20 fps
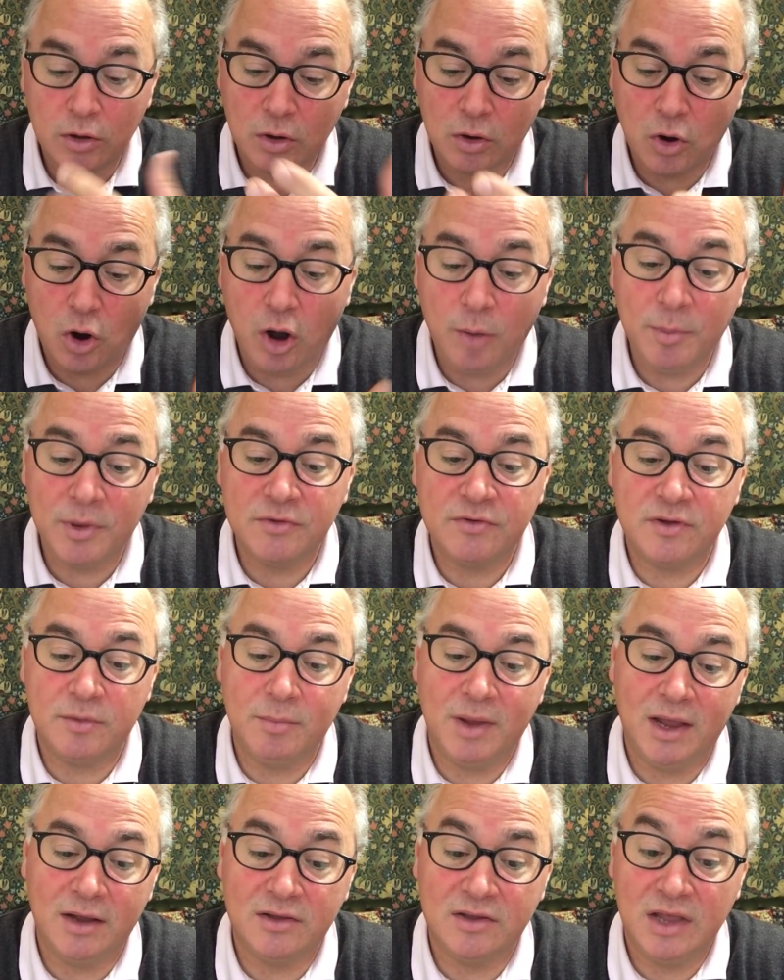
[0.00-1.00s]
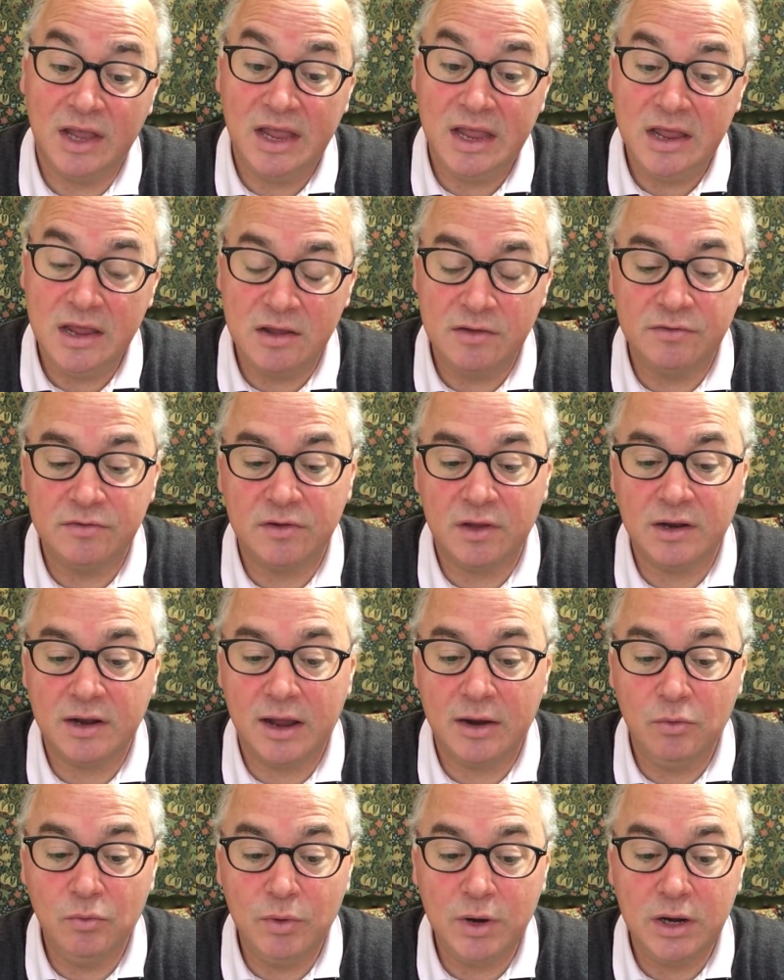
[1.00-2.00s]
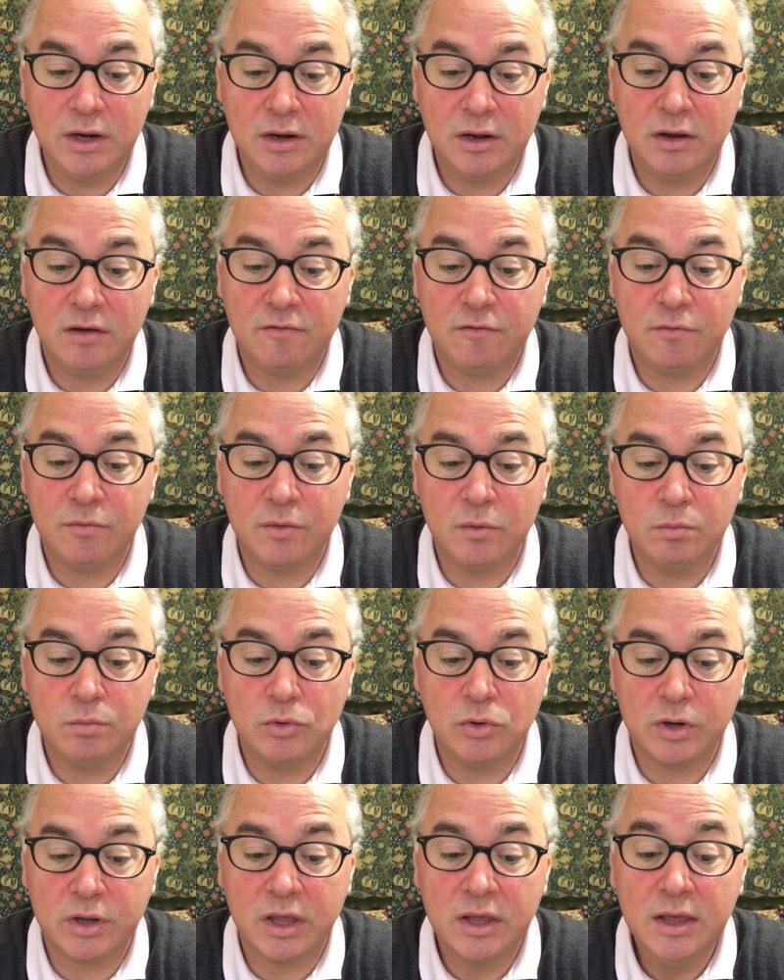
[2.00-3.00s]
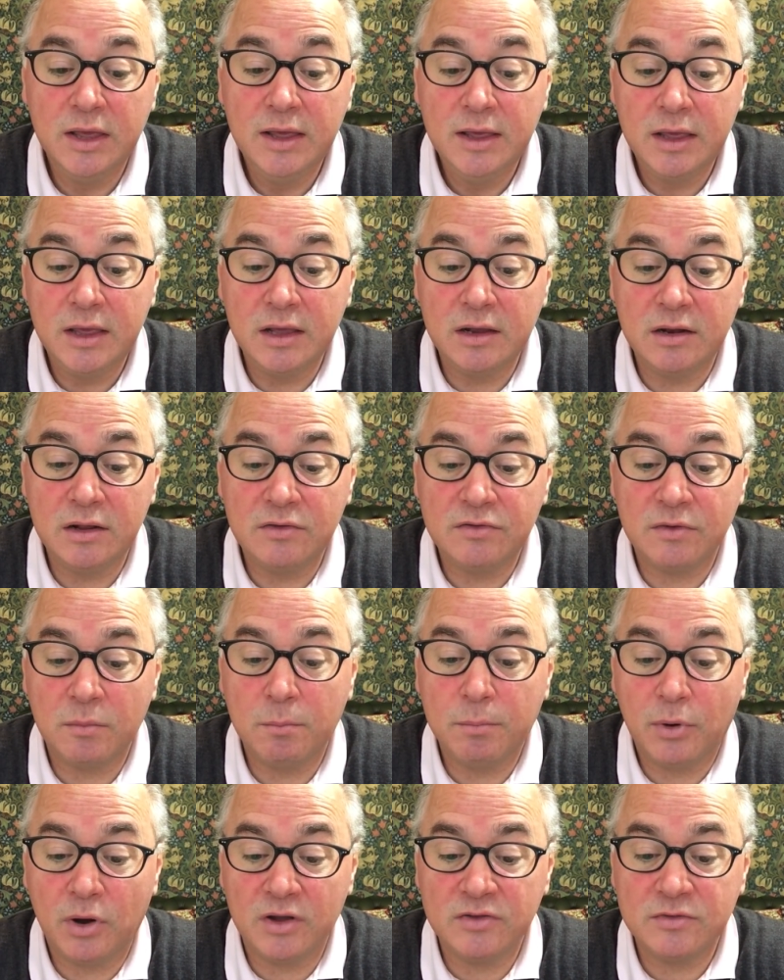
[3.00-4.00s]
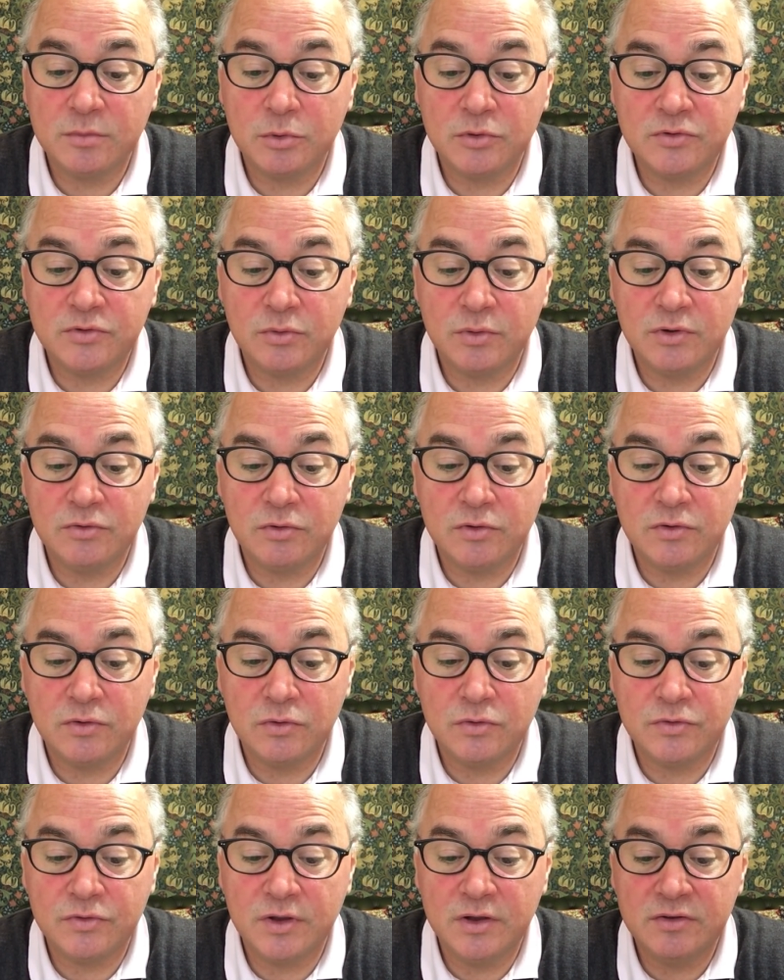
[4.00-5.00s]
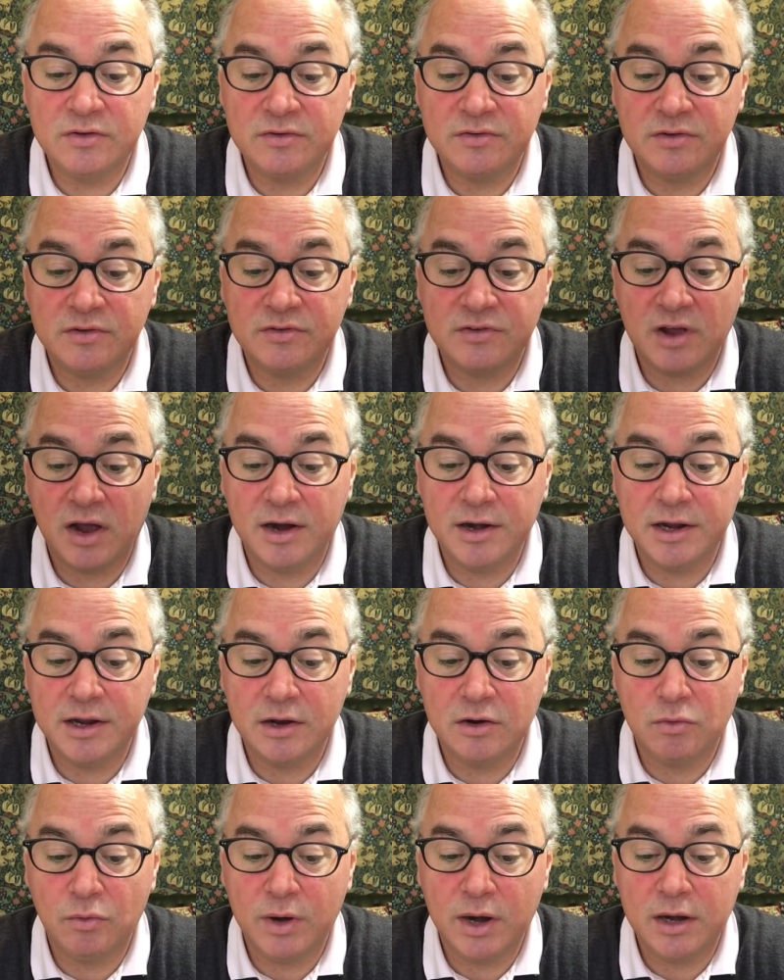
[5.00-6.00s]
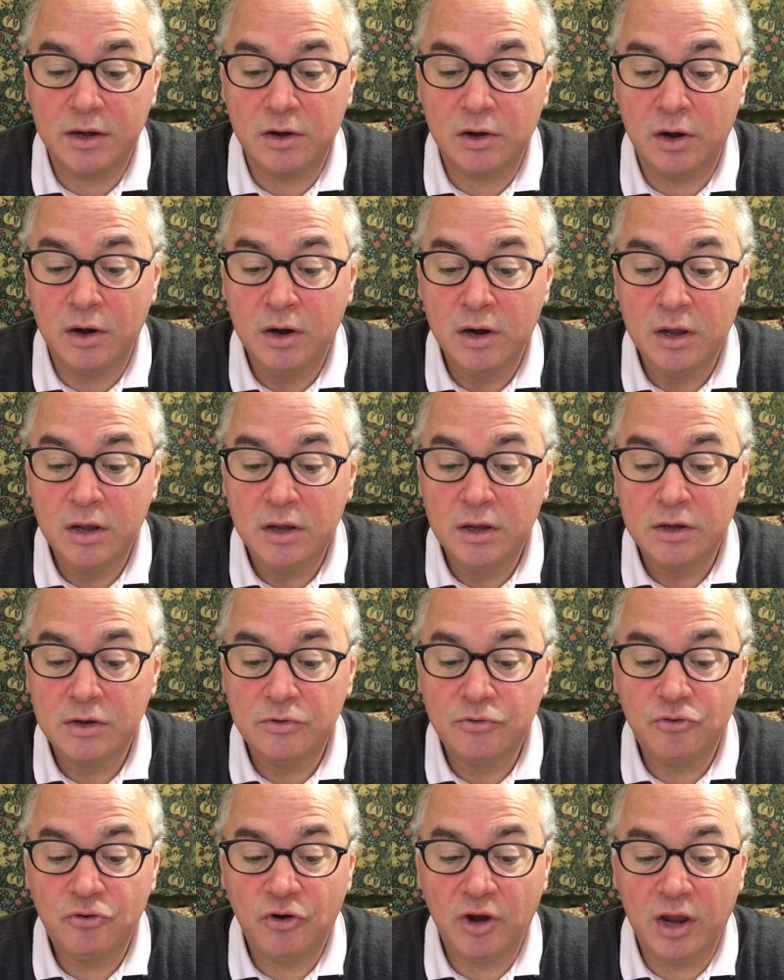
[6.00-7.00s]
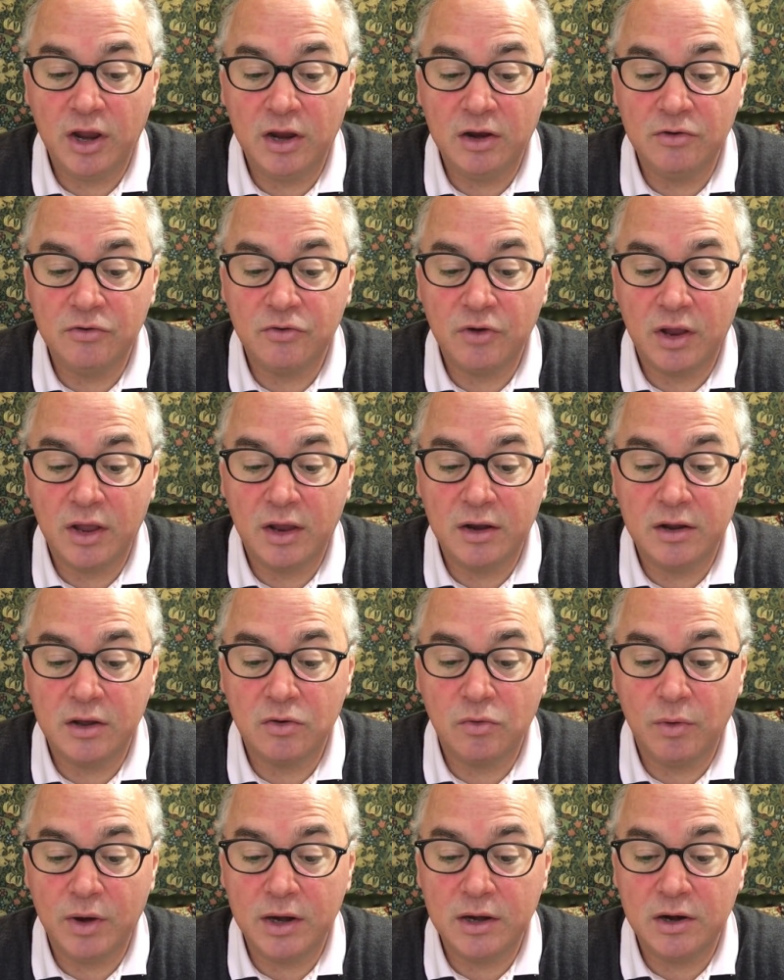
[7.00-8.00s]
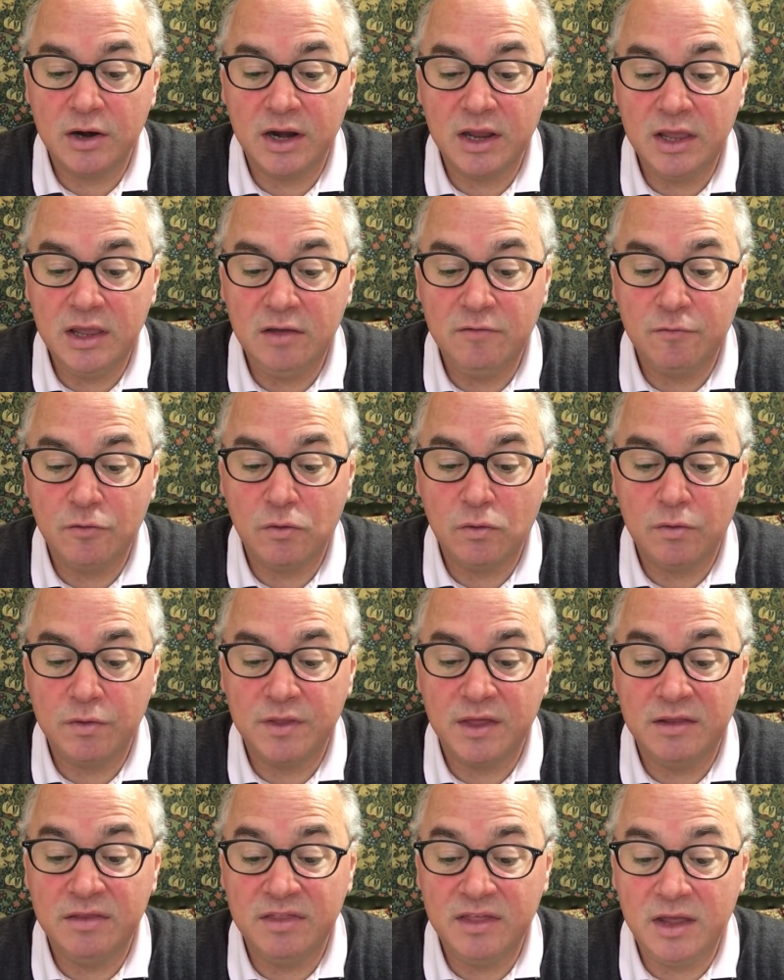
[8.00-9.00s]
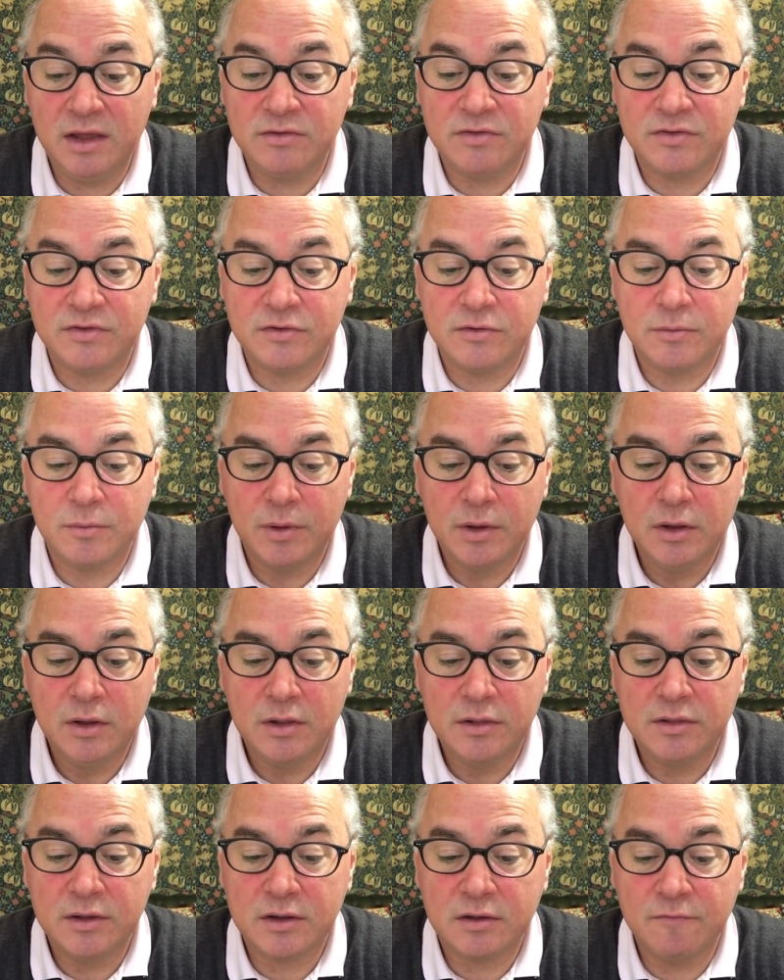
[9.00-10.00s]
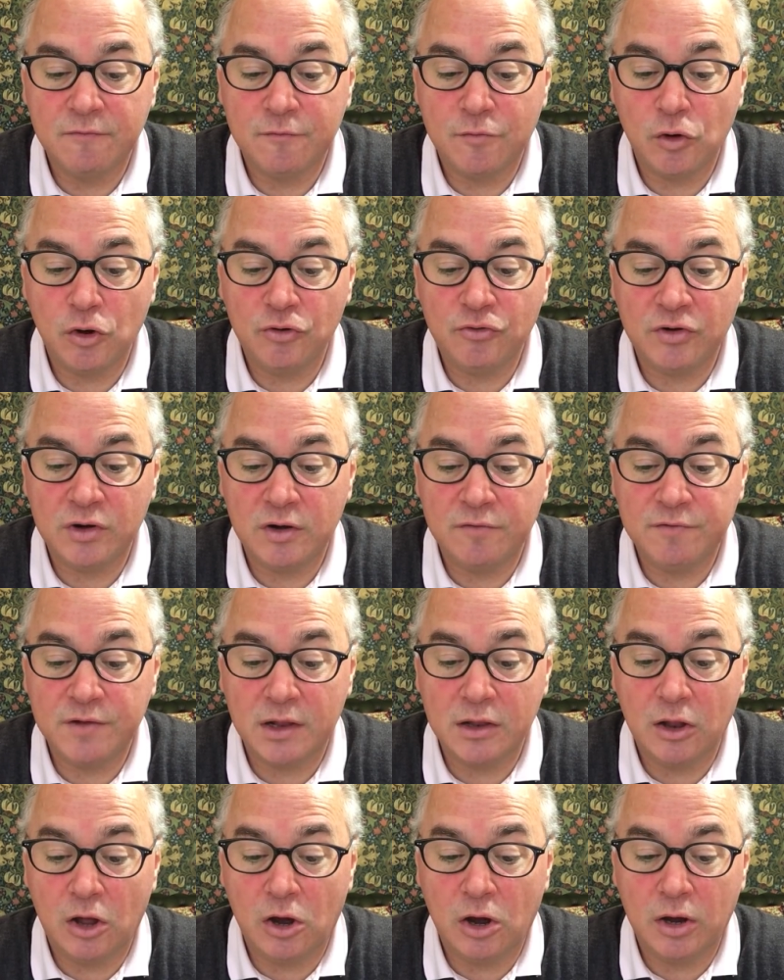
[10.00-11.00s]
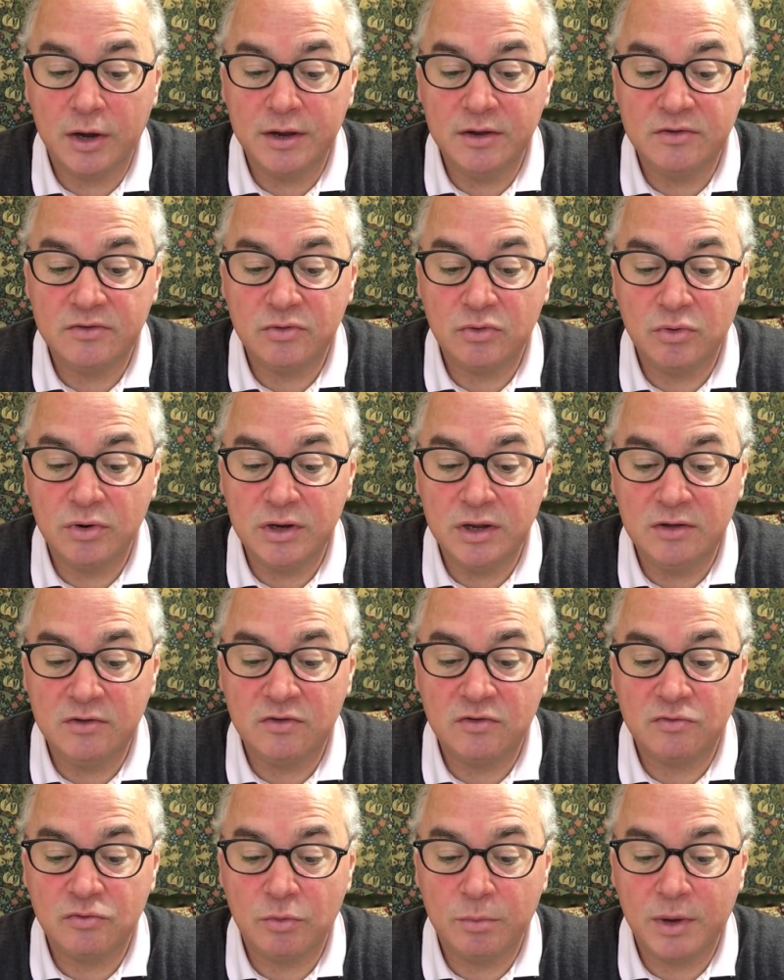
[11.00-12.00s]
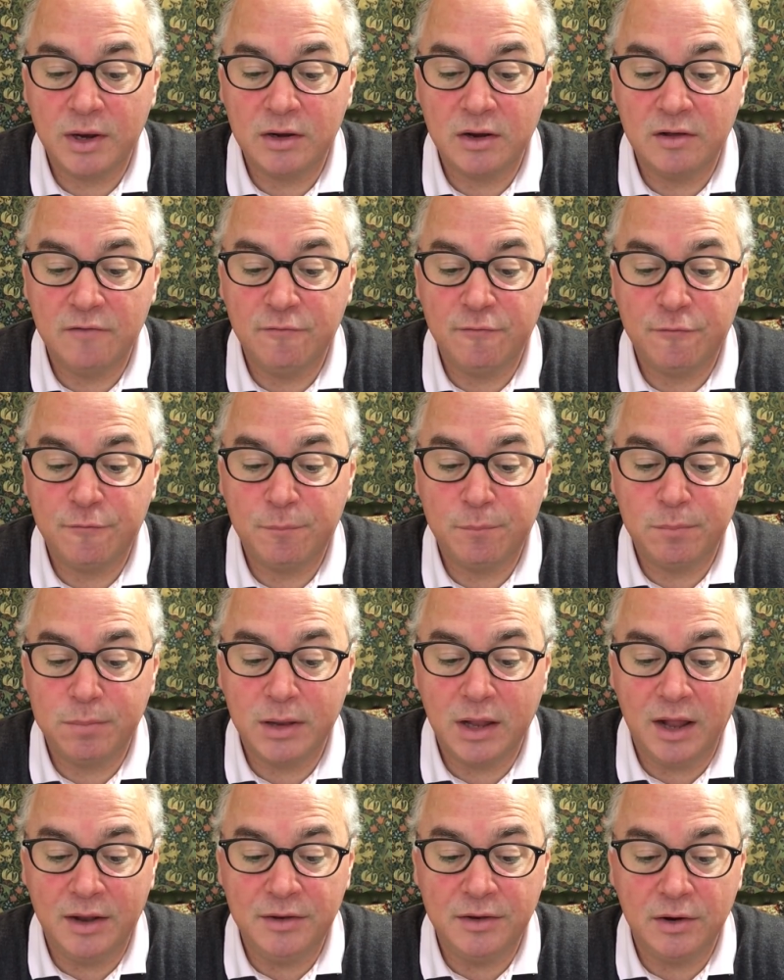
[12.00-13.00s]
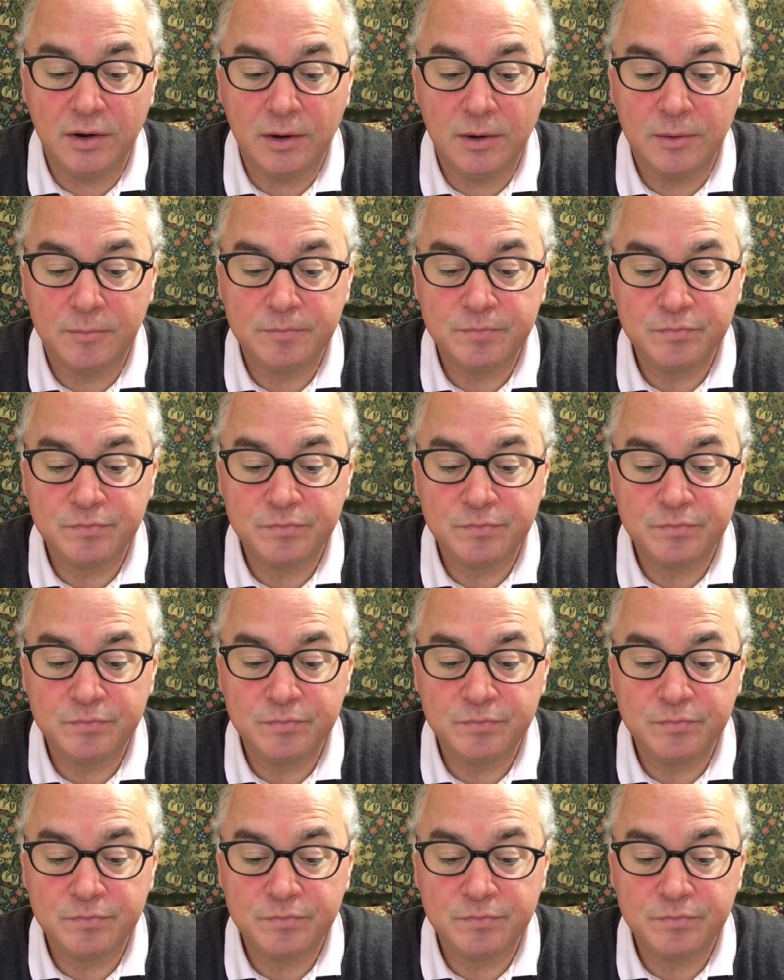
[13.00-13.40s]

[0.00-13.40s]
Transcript: comments he makes is, and I read here from the book, it is impossible to introduce into society a greater change and a greater evil than this, the conversion of the law into an instrument of plunder.